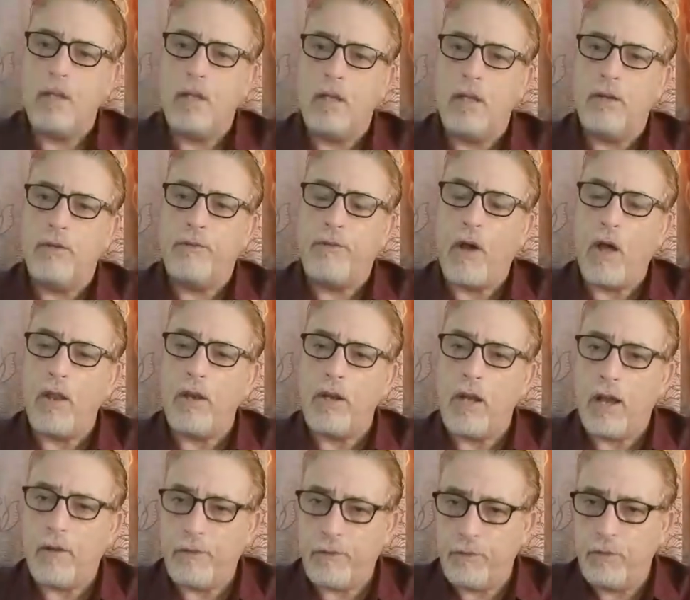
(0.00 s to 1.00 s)
falling
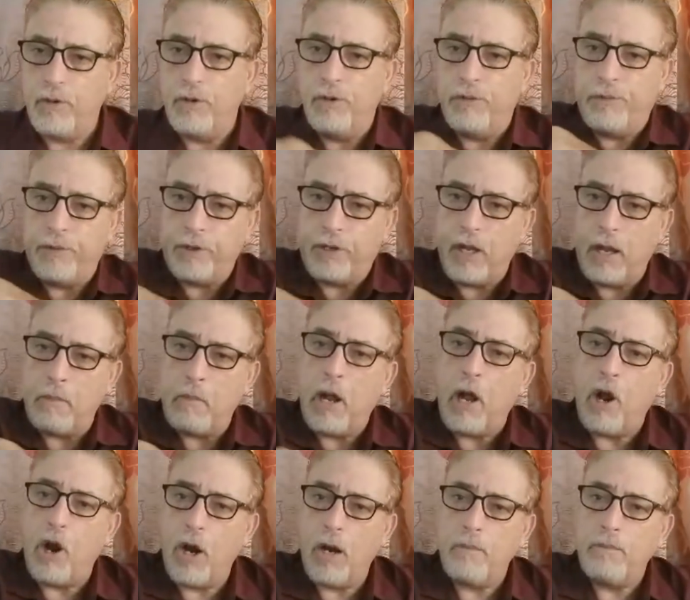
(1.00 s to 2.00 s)
off the roof, cut my
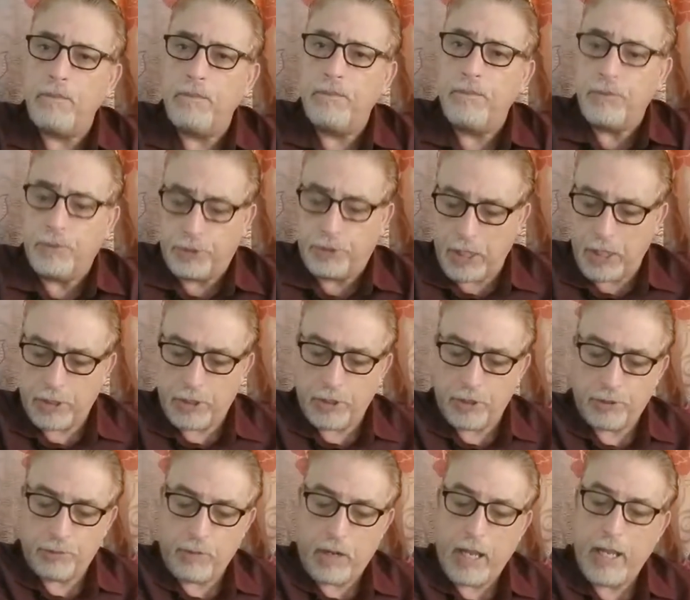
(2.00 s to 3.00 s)
arm, stitches
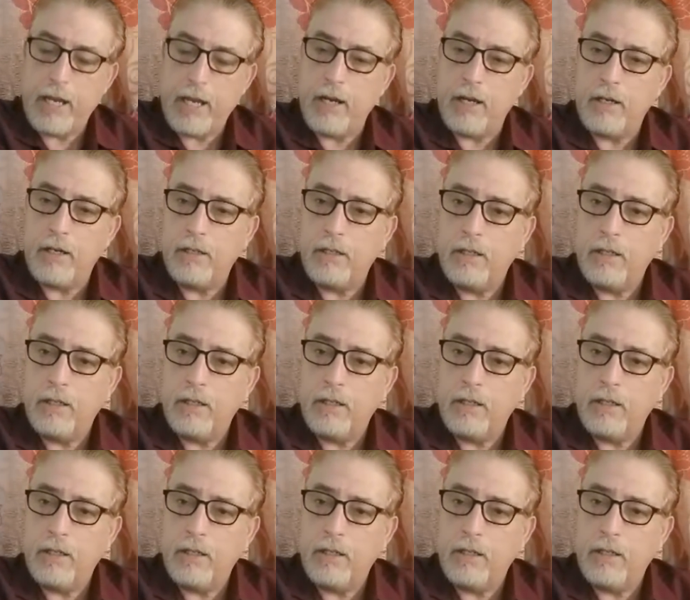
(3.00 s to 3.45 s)
right here.